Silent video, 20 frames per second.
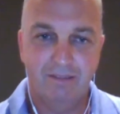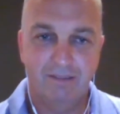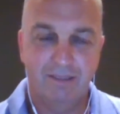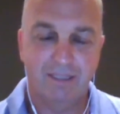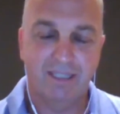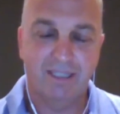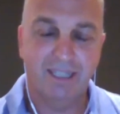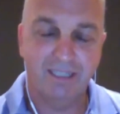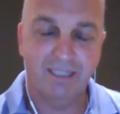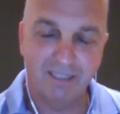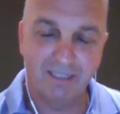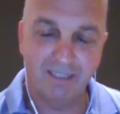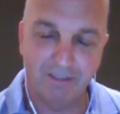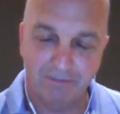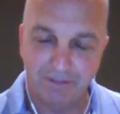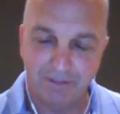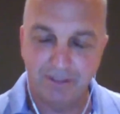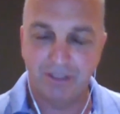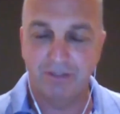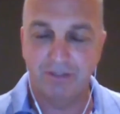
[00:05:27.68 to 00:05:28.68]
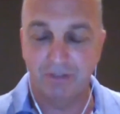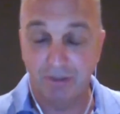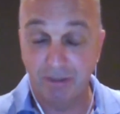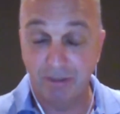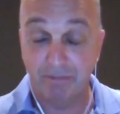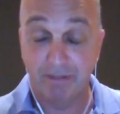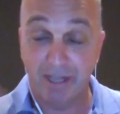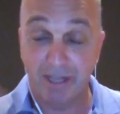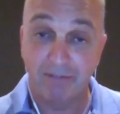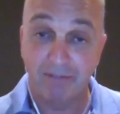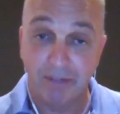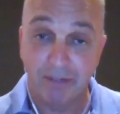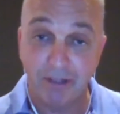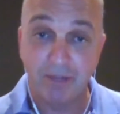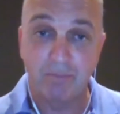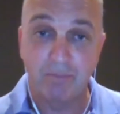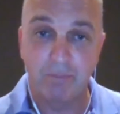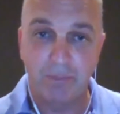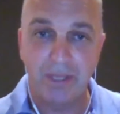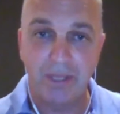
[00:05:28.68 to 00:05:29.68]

Okay, so first of all, we found a very